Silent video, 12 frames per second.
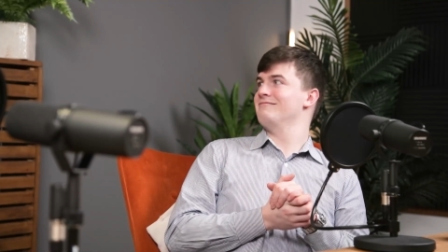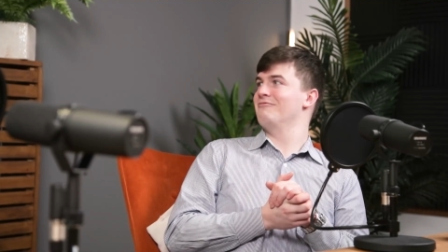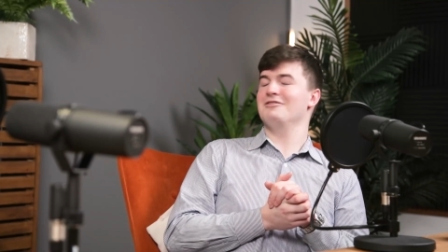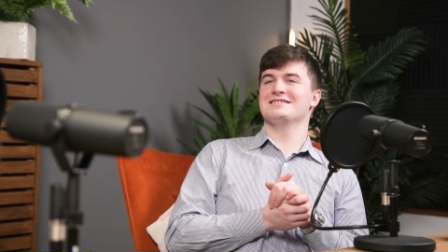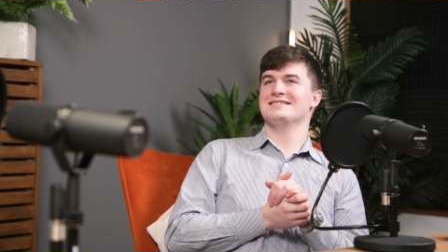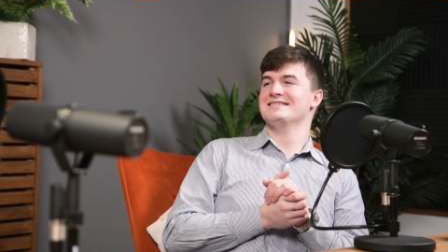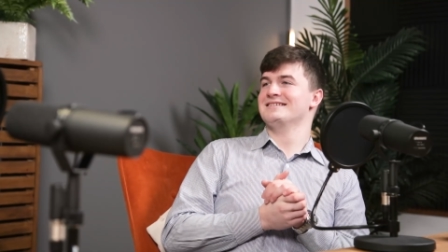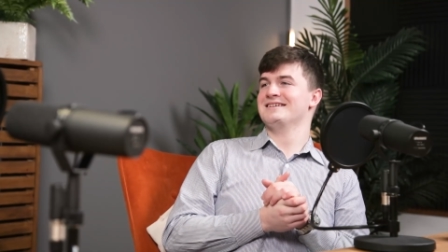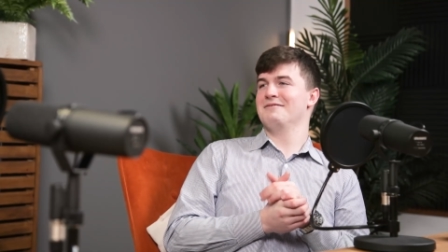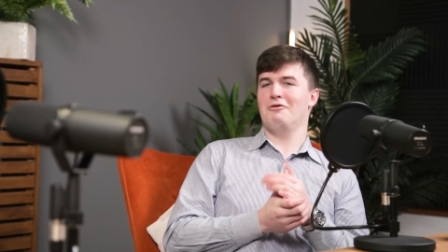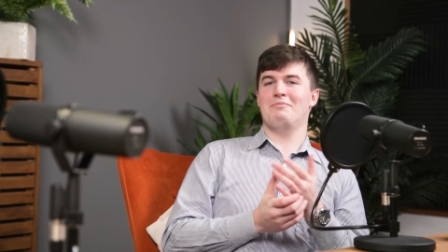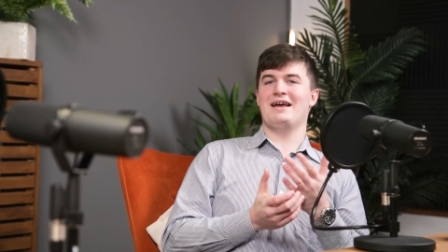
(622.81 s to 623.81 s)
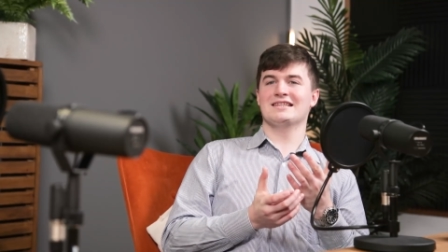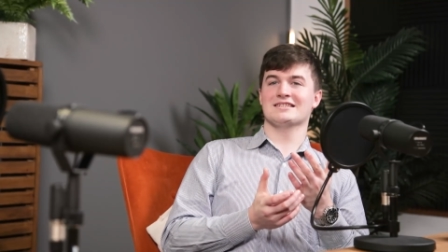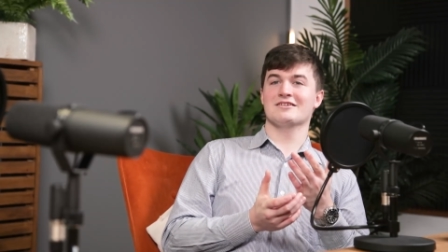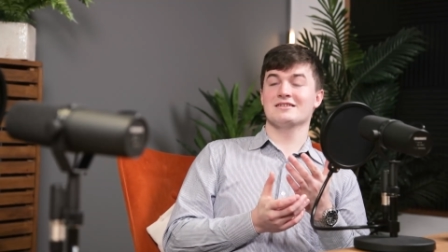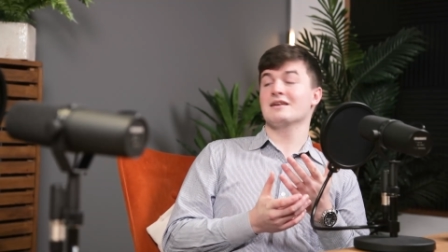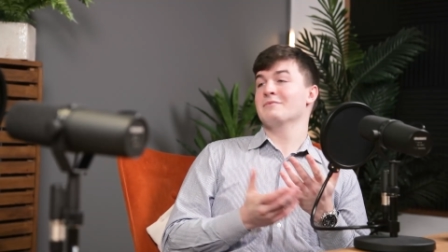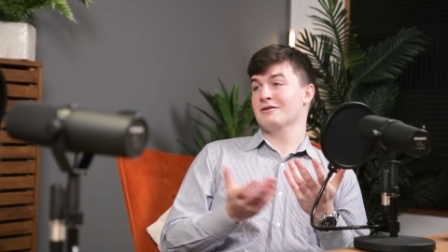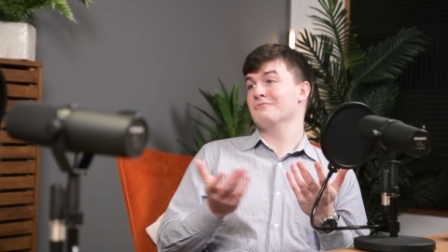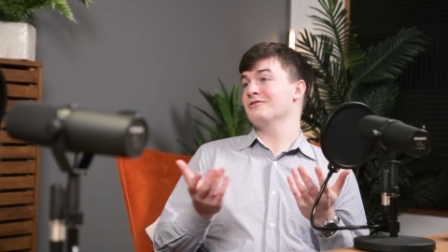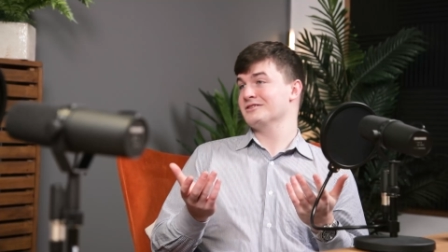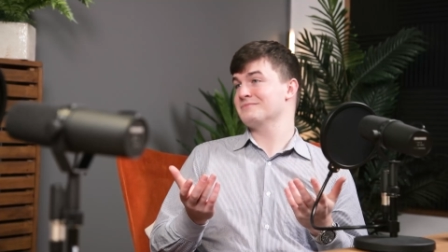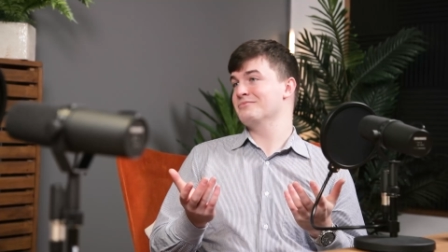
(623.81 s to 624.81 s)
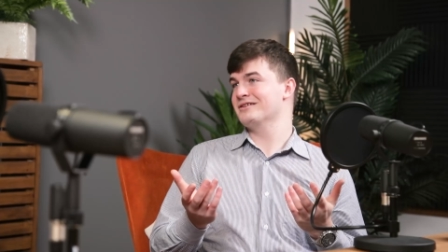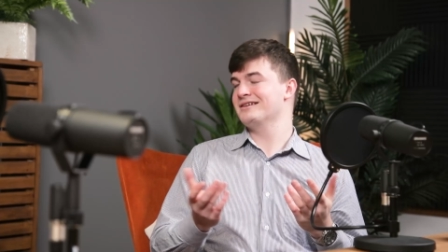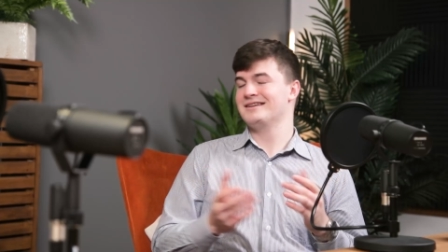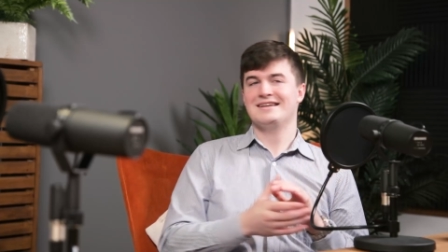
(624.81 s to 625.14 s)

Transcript: What? Not paid to do this. I mean, I was, but